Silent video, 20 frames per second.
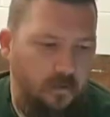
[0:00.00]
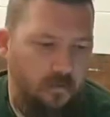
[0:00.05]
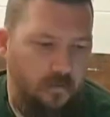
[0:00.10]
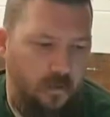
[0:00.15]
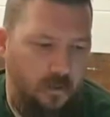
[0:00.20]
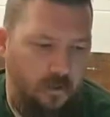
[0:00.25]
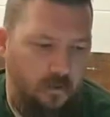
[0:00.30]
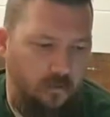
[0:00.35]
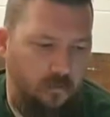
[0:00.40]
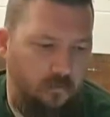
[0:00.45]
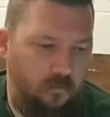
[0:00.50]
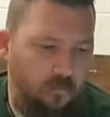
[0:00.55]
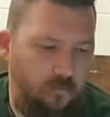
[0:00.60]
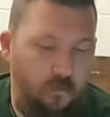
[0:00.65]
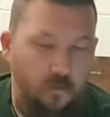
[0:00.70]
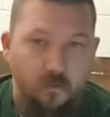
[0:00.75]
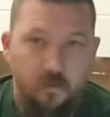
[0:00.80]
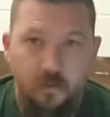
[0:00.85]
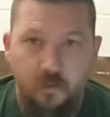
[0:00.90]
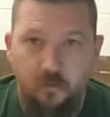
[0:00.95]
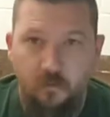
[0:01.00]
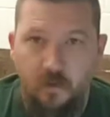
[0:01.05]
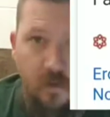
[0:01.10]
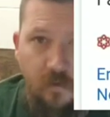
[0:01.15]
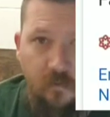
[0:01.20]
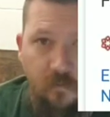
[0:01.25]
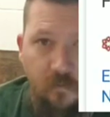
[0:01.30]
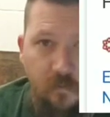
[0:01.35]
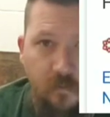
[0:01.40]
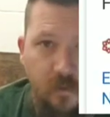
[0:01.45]
They don't row year
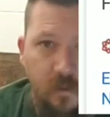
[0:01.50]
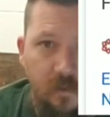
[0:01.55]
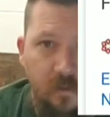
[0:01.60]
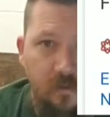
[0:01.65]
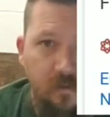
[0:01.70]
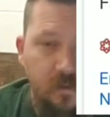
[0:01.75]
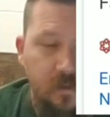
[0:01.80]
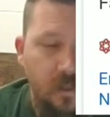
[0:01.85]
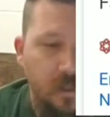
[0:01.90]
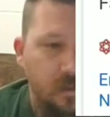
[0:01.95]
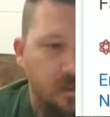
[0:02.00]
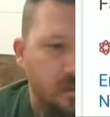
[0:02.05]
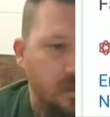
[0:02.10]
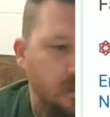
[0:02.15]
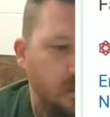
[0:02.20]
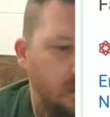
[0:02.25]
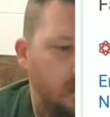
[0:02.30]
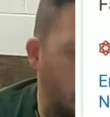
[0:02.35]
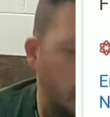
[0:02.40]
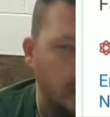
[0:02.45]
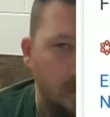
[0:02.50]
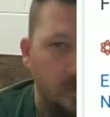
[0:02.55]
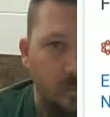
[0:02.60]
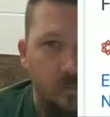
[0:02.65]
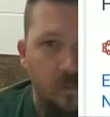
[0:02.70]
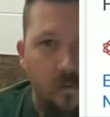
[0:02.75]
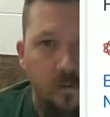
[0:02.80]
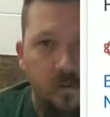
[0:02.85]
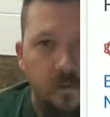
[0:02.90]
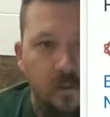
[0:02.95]
round from what I understand.
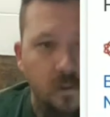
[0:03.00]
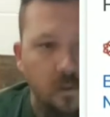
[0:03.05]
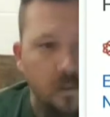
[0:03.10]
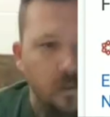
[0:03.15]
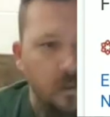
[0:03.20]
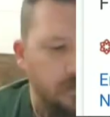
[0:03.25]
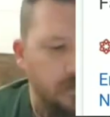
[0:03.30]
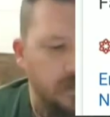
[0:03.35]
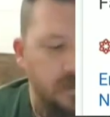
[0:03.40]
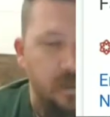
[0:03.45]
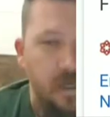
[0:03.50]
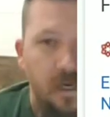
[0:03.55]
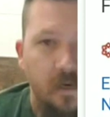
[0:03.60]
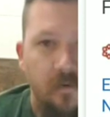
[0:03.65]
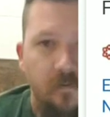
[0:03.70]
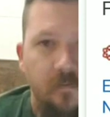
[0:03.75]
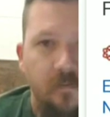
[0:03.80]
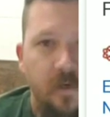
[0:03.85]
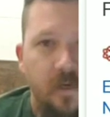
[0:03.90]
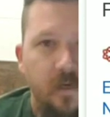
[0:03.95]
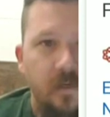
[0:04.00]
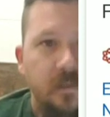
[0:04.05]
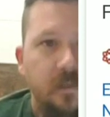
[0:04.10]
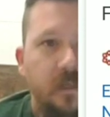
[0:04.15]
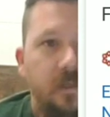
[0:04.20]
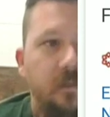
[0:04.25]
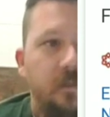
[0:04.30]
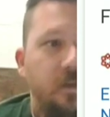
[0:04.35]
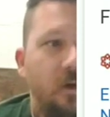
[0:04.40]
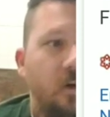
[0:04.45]
And with the, the side effects,
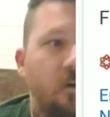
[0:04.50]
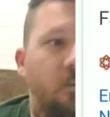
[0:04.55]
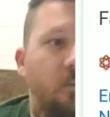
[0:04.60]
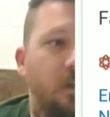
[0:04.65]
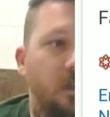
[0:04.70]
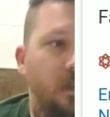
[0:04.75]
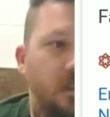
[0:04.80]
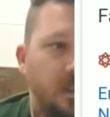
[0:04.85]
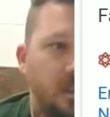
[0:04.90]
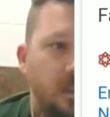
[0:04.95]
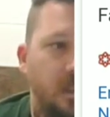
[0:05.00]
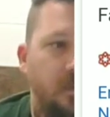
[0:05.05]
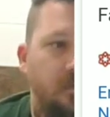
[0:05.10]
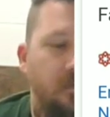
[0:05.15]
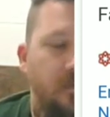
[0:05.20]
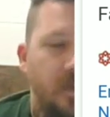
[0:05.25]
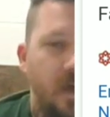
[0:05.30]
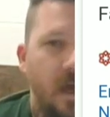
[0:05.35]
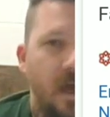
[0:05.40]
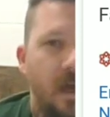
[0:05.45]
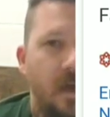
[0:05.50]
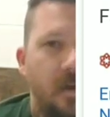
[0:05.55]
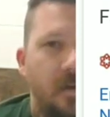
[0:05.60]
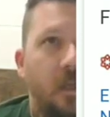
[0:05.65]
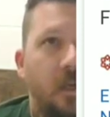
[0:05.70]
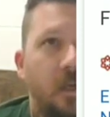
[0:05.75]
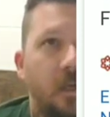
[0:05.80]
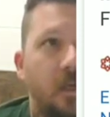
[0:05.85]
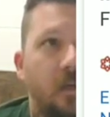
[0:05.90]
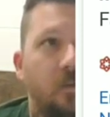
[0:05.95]
I don't believe that
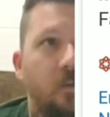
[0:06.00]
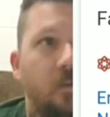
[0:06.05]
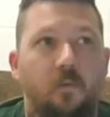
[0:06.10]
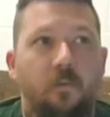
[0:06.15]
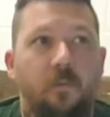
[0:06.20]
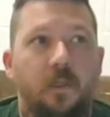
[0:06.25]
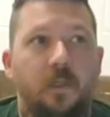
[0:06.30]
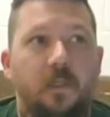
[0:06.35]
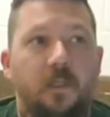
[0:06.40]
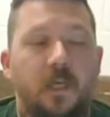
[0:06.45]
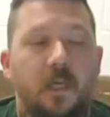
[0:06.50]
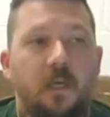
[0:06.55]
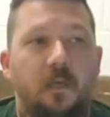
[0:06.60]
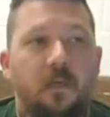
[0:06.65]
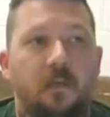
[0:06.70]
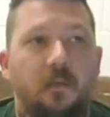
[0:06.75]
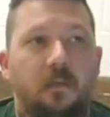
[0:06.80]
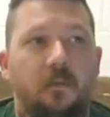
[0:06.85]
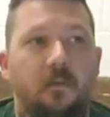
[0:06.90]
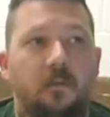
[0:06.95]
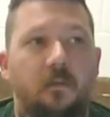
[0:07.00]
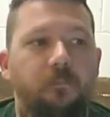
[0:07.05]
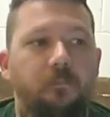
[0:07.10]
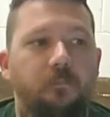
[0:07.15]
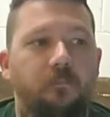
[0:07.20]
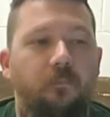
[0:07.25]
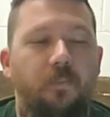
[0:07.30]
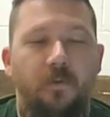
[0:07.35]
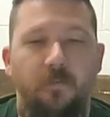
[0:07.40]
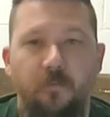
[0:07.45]
it would be taken
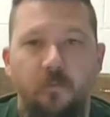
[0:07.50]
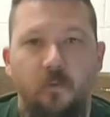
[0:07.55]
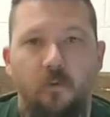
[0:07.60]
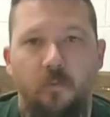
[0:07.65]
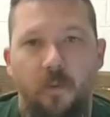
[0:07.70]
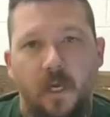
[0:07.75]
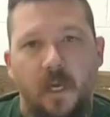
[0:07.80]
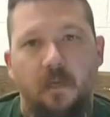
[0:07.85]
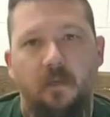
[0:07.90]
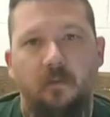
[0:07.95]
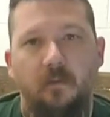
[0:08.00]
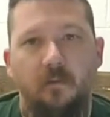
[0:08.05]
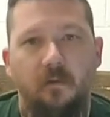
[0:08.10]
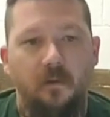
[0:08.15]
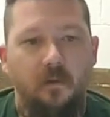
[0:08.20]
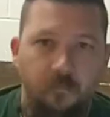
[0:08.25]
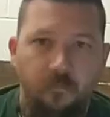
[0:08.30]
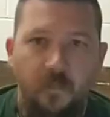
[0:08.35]
before battle.